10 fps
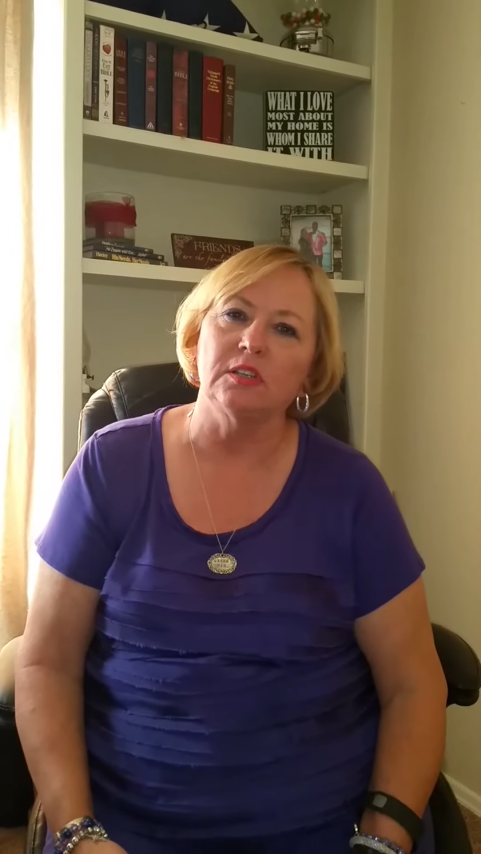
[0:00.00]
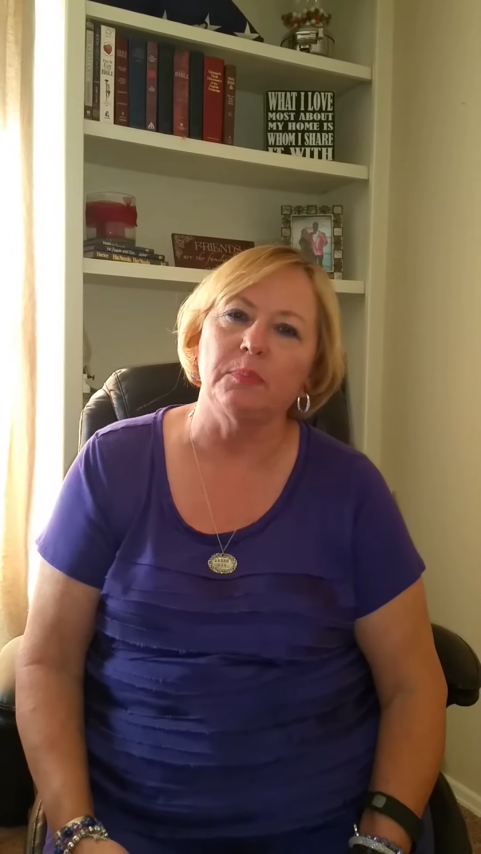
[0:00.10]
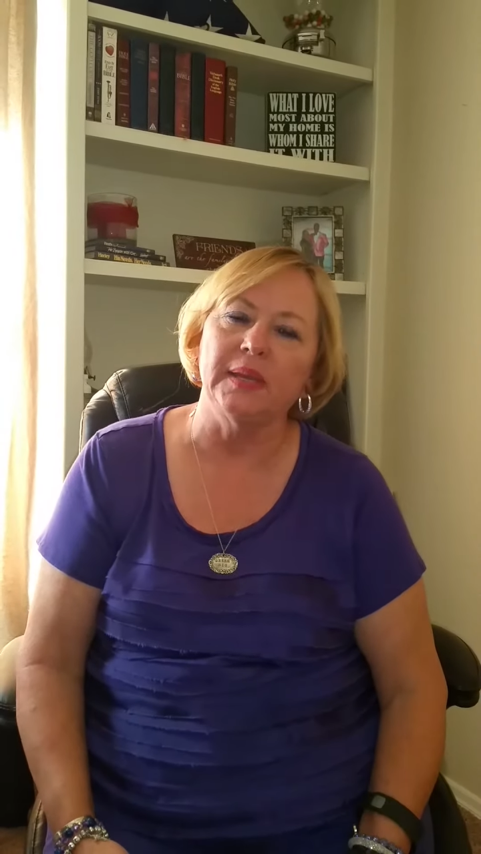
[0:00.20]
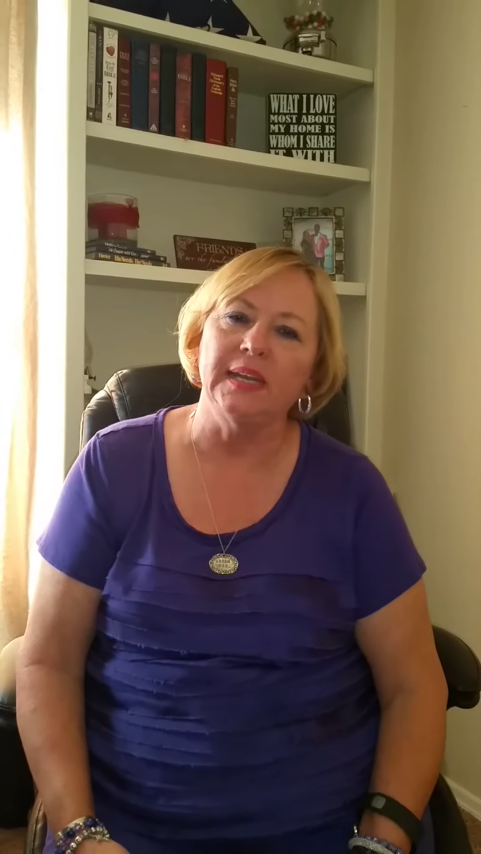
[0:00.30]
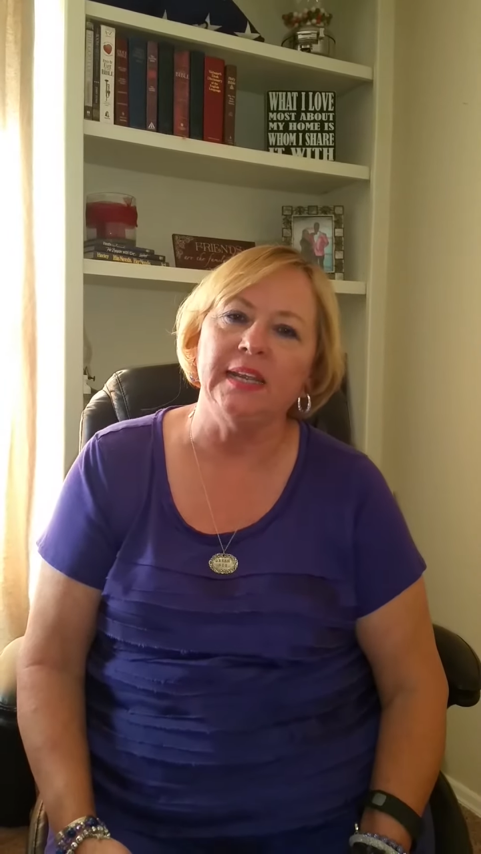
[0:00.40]
the
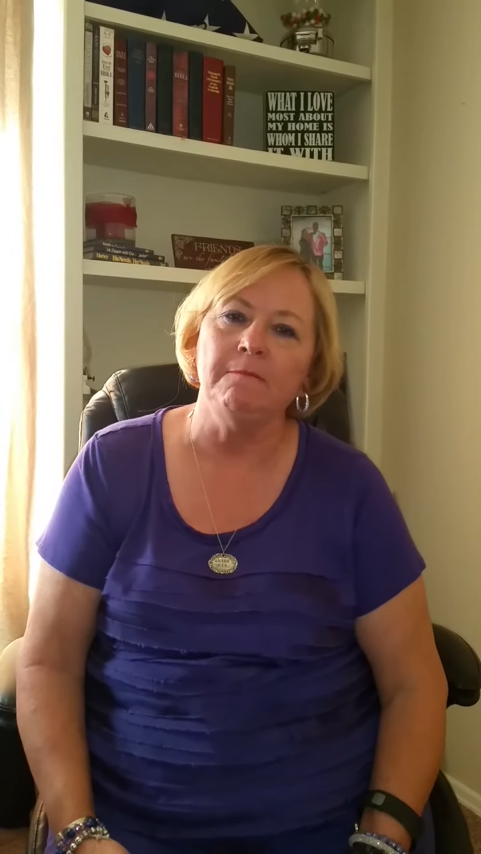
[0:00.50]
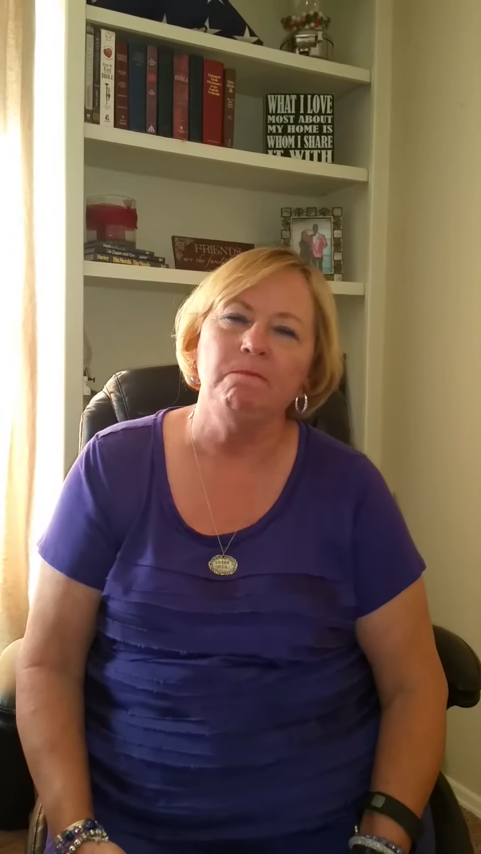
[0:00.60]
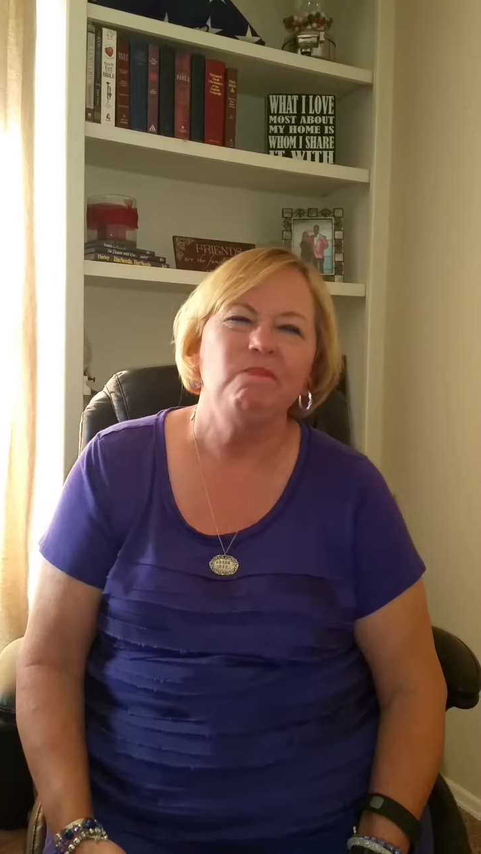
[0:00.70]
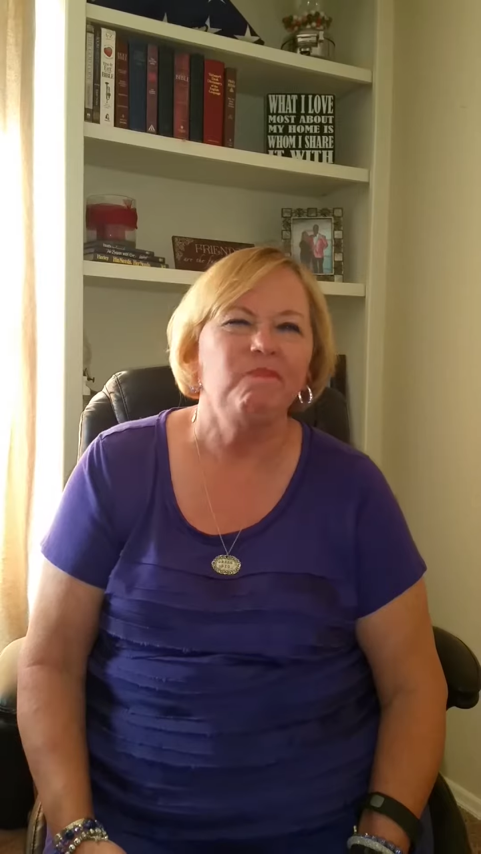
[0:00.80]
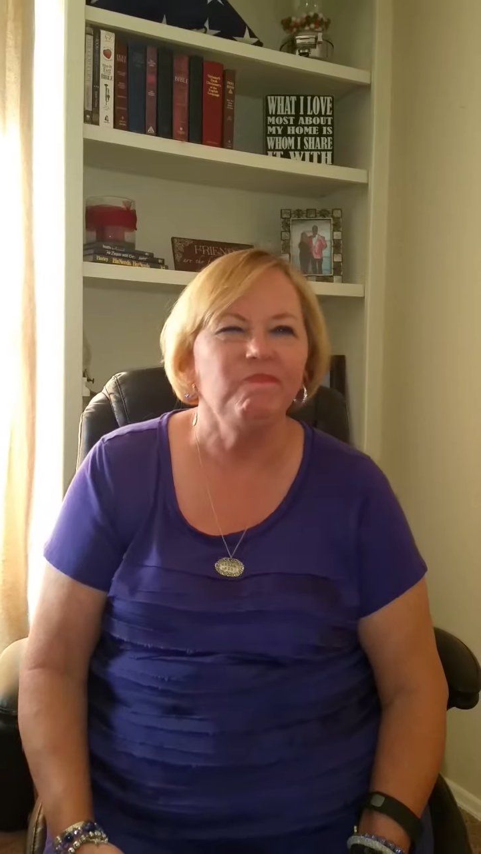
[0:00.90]
penny,
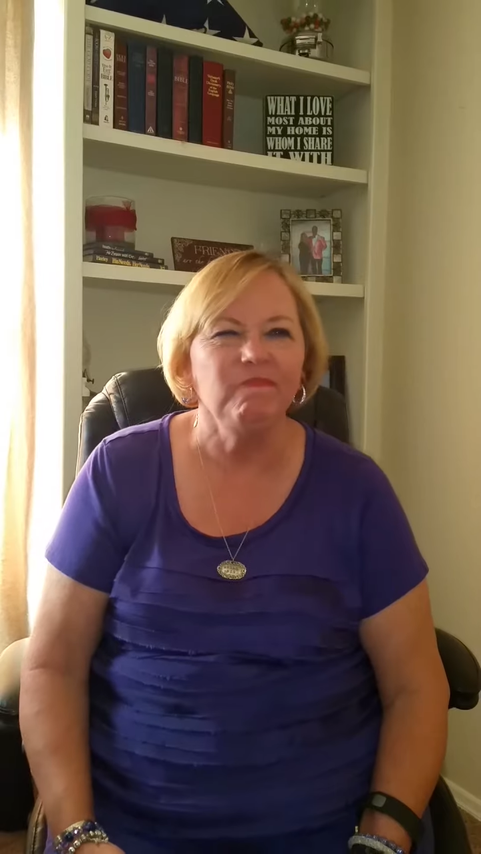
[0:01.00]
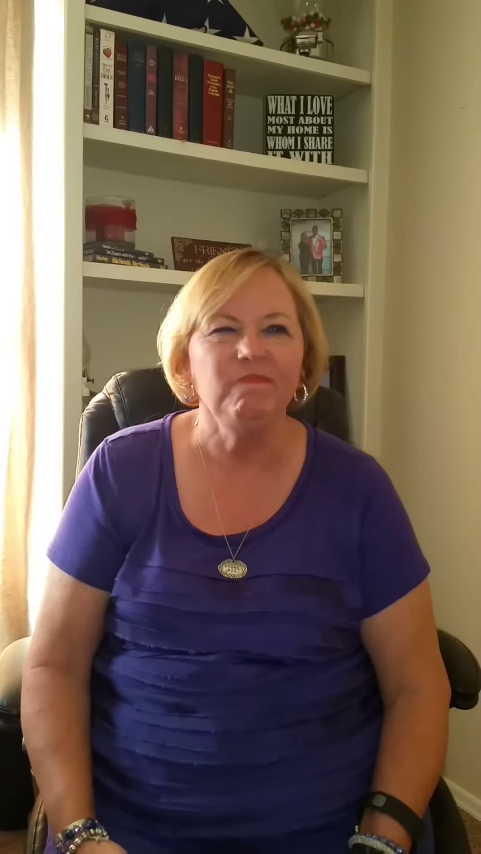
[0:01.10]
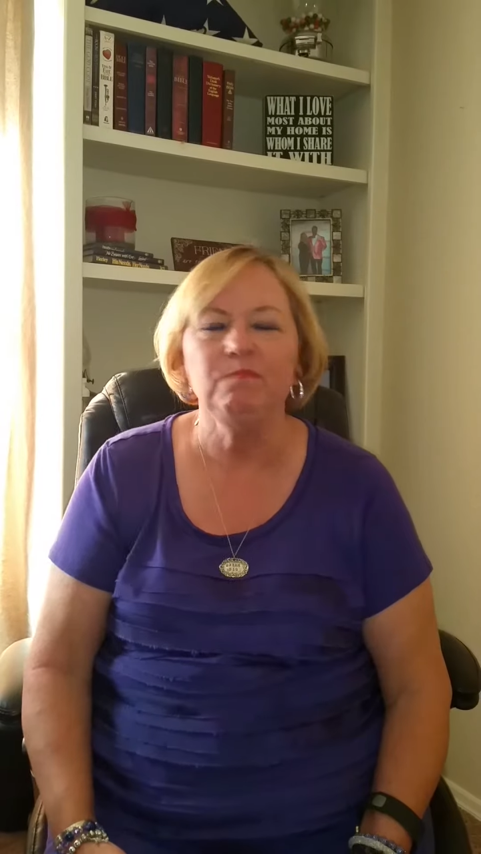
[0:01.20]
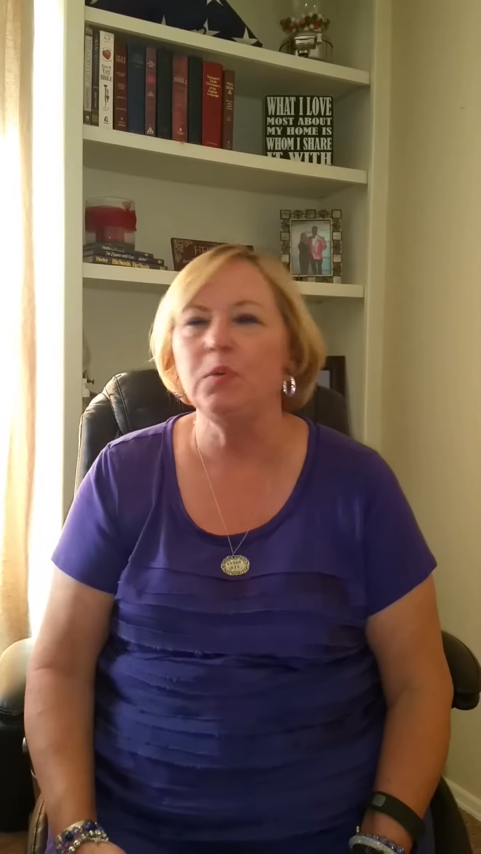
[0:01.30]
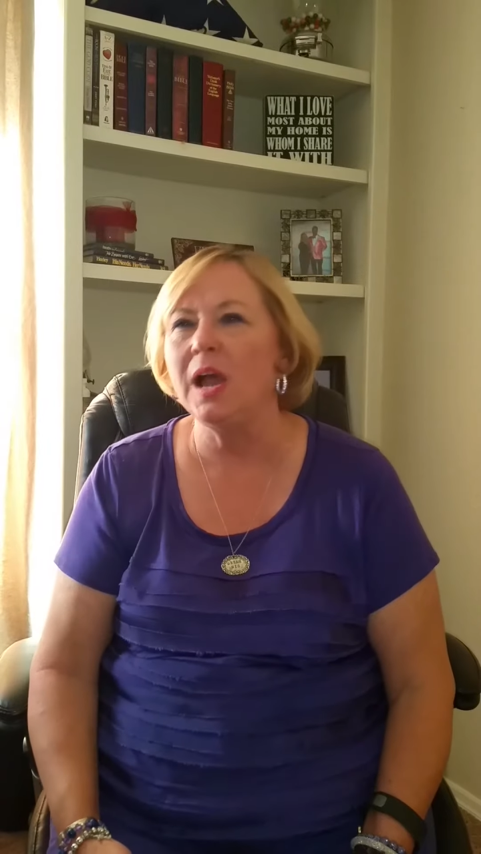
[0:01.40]

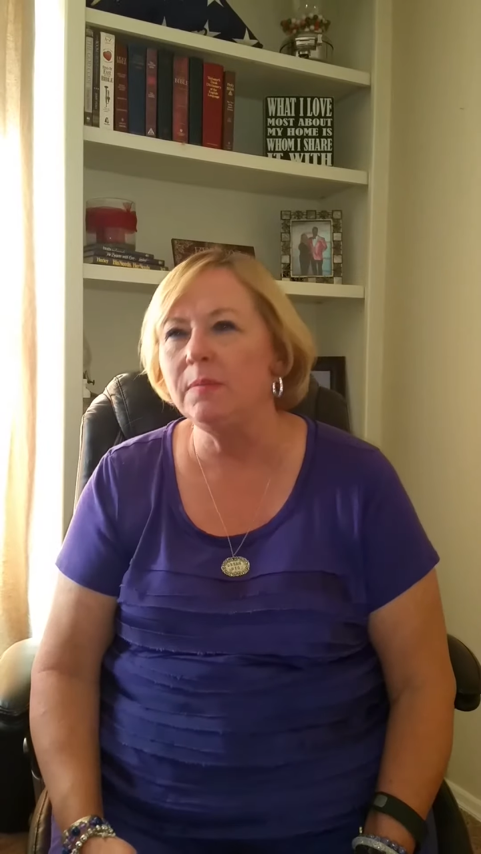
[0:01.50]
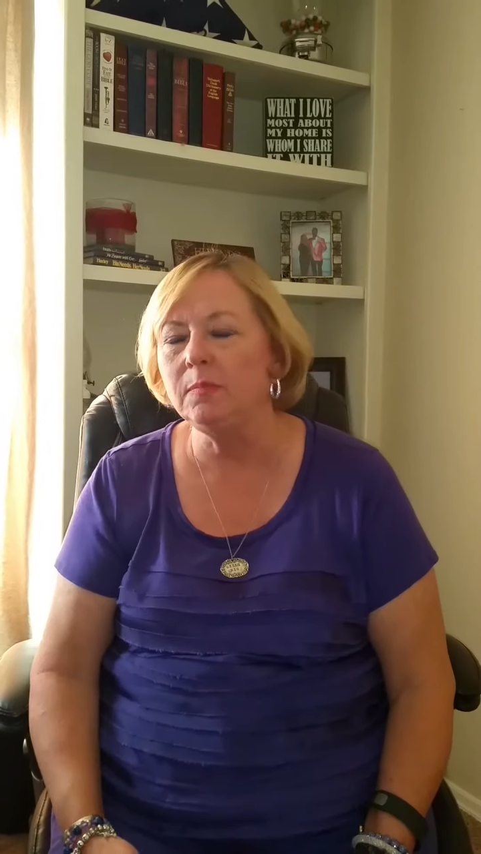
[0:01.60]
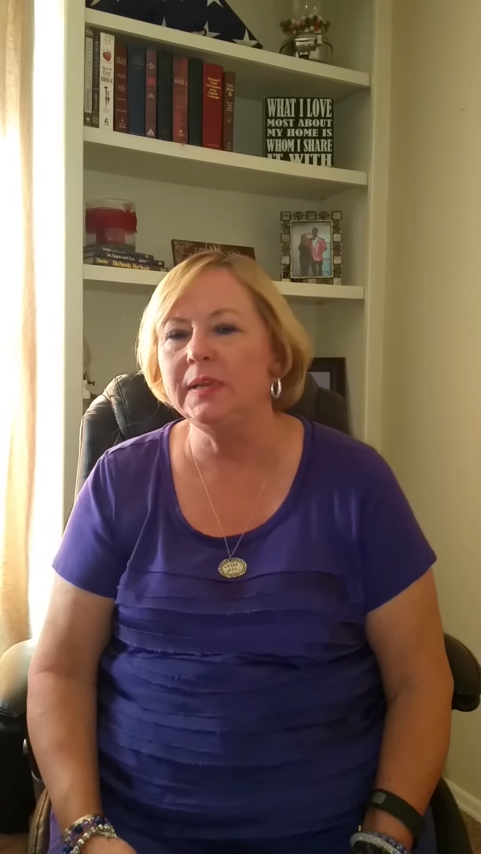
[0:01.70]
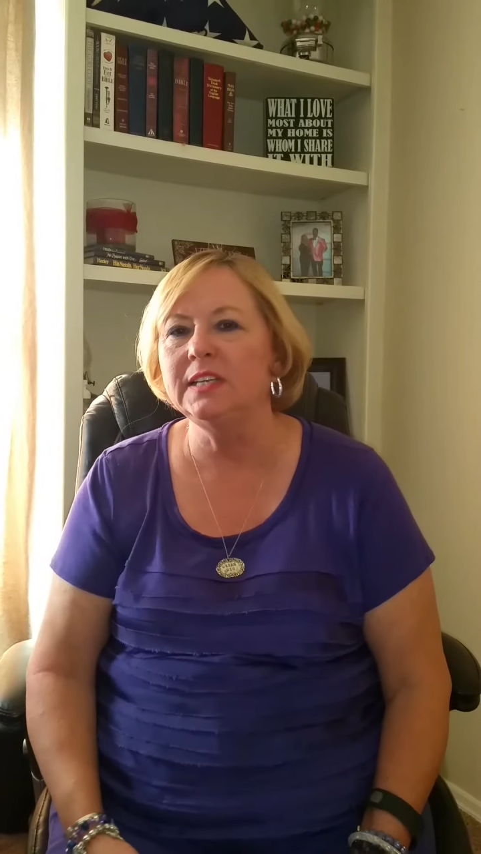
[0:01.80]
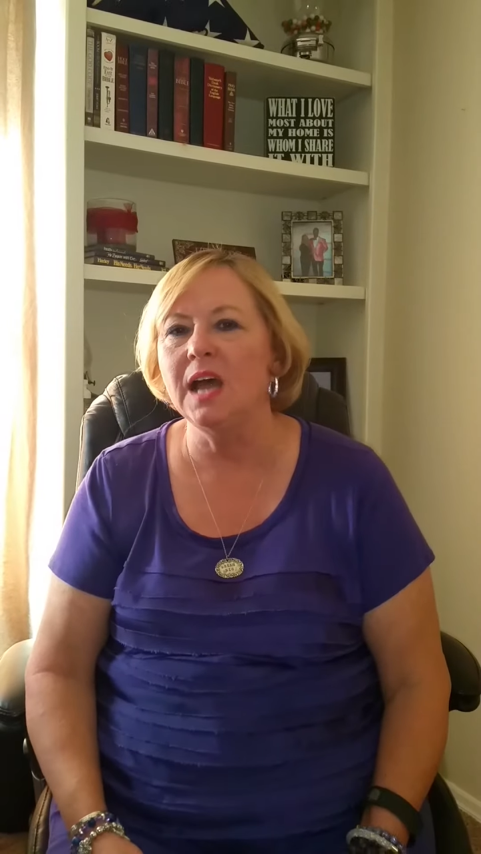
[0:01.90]

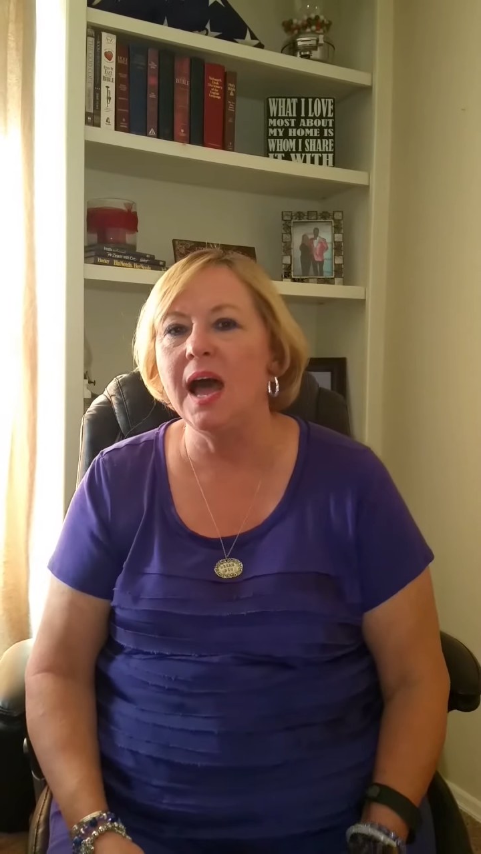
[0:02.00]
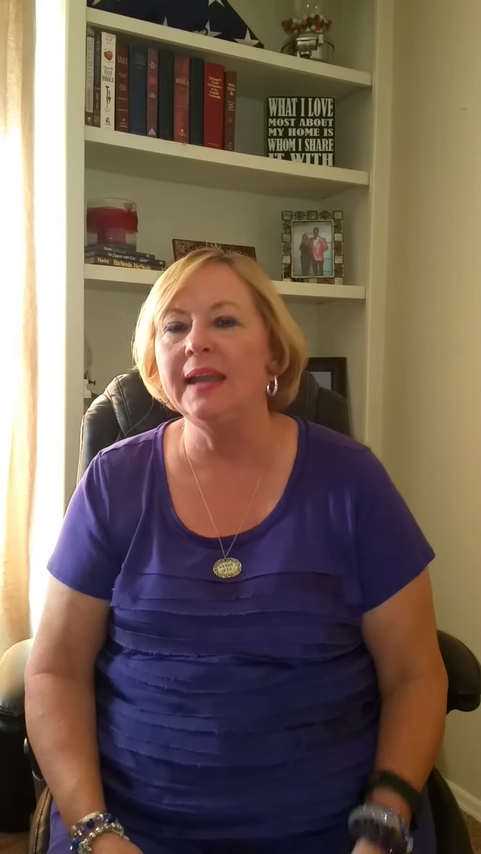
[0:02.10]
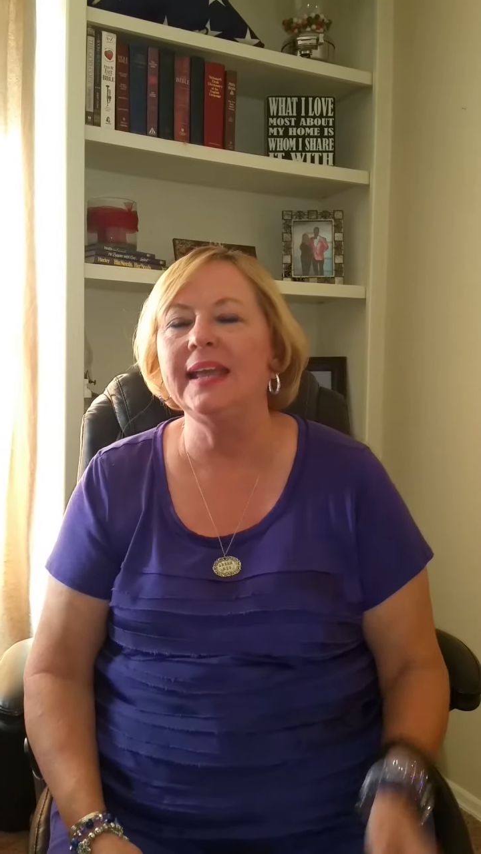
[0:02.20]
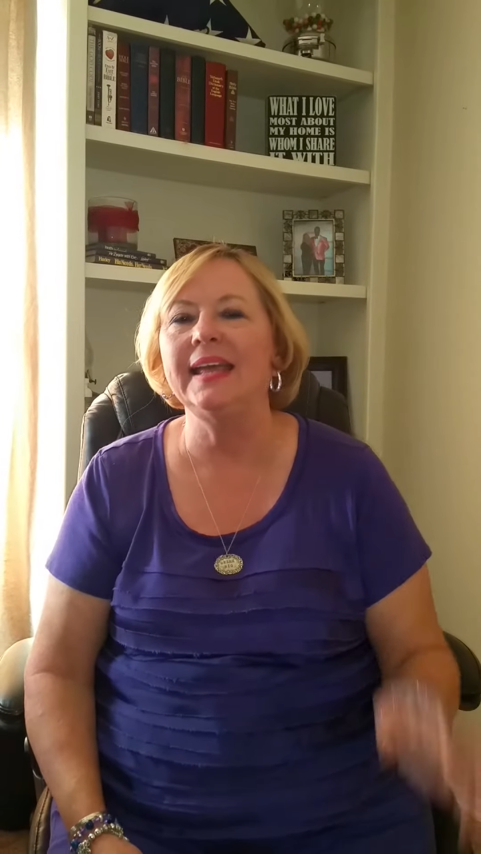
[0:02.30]
probably not.